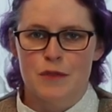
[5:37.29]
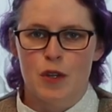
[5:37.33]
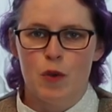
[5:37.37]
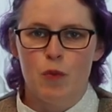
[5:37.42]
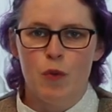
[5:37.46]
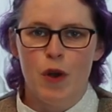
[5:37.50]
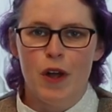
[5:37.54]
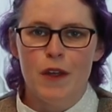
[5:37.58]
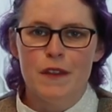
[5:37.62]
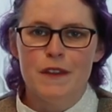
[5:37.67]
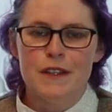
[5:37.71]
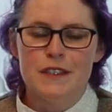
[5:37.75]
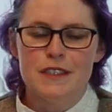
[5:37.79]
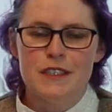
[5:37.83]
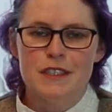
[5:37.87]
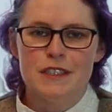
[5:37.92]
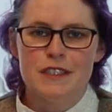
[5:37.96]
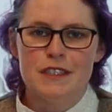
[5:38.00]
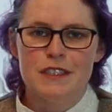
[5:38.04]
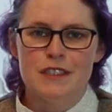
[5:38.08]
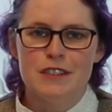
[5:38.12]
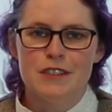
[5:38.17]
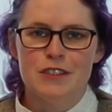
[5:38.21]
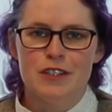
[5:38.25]
While this
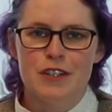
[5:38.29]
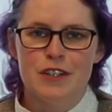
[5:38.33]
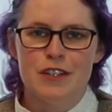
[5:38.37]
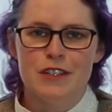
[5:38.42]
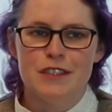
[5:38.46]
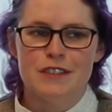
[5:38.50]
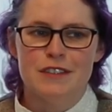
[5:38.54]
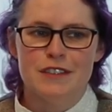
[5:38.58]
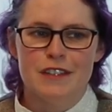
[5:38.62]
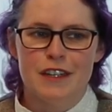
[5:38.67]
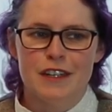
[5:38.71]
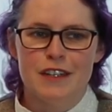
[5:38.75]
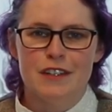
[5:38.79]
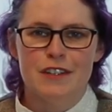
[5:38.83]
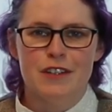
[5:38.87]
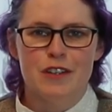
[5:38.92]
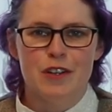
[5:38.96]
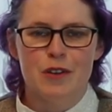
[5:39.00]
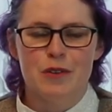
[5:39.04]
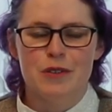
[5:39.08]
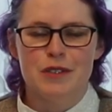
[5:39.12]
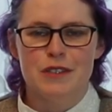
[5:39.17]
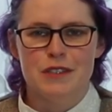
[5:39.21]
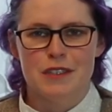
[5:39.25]
isn't as good as getting to
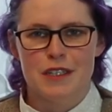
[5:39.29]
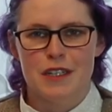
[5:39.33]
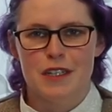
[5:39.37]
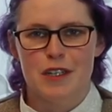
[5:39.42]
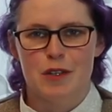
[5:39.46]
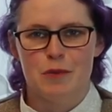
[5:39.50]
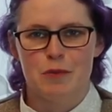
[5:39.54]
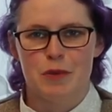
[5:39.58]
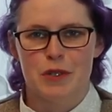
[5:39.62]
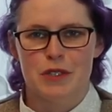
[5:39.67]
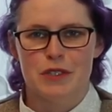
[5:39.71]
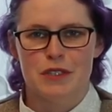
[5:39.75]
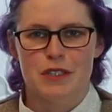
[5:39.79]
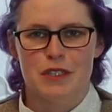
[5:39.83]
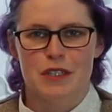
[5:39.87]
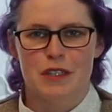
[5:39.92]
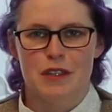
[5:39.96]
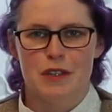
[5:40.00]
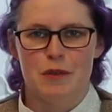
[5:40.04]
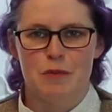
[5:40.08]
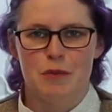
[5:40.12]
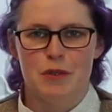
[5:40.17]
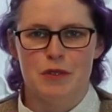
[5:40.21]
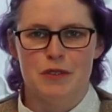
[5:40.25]
go and see it in person
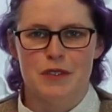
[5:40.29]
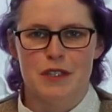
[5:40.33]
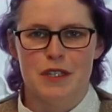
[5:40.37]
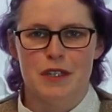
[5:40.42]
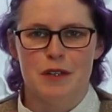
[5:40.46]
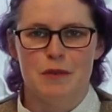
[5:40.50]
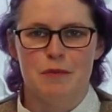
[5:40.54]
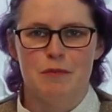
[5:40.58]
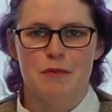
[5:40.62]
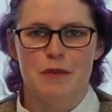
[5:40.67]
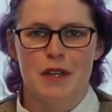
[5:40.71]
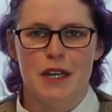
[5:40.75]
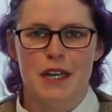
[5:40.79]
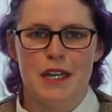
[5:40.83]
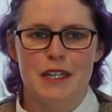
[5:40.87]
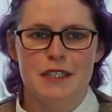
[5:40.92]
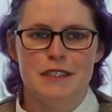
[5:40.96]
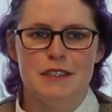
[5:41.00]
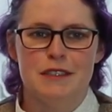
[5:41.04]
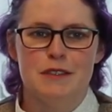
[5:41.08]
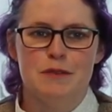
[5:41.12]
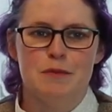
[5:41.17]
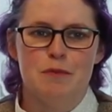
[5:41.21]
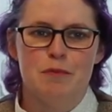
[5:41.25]
in the museum,
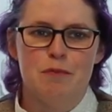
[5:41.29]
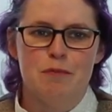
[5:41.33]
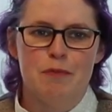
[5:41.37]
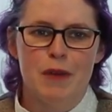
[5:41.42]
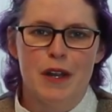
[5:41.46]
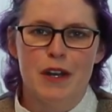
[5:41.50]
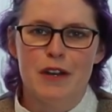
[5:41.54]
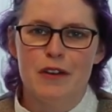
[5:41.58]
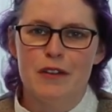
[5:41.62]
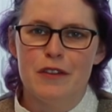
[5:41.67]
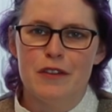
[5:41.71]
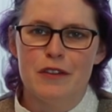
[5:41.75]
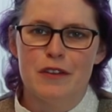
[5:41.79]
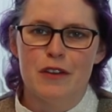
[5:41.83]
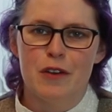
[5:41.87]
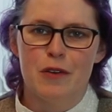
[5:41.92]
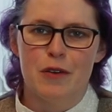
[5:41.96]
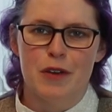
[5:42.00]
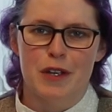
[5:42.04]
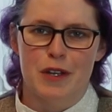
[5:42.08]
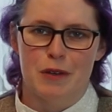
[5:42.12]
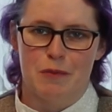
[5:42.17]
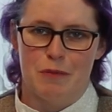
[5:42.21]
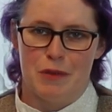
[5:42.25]
it's better than
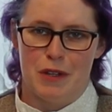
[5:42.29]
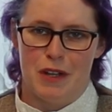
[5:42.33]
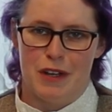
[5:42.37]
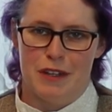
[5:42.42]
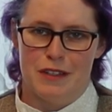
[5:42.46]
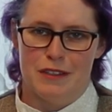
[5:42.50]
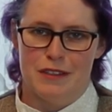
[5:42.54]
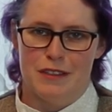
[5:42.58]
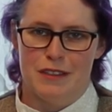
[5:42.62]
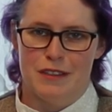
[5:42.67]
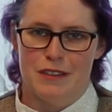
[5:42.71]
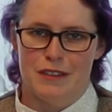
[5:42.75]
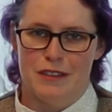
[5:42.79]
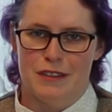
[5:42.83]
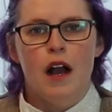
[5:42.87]
going in blind.